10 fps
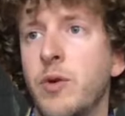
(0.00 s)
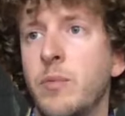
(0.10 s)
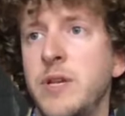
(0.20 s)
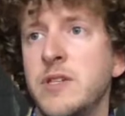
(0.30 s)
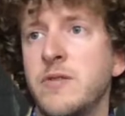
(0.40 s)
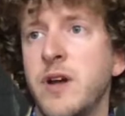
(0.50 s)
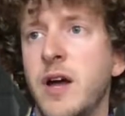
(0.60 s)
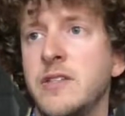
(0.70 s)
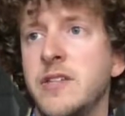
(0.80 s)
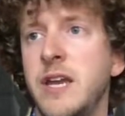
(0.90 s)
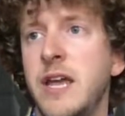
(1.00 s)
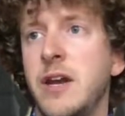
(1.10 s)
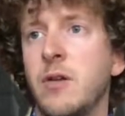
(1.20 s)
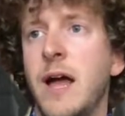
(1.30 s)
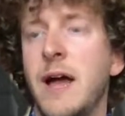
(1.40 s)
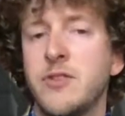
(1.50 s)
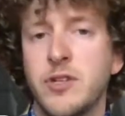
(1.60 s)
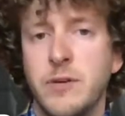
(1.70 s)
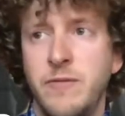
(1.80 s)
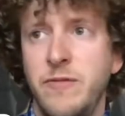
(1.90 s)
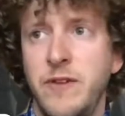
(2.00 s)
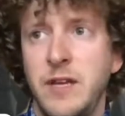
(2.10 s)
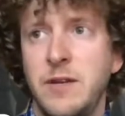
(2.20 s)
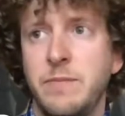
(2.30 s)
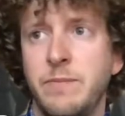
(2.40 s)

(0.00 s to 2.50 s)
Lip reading: piece of content and our live stream feed?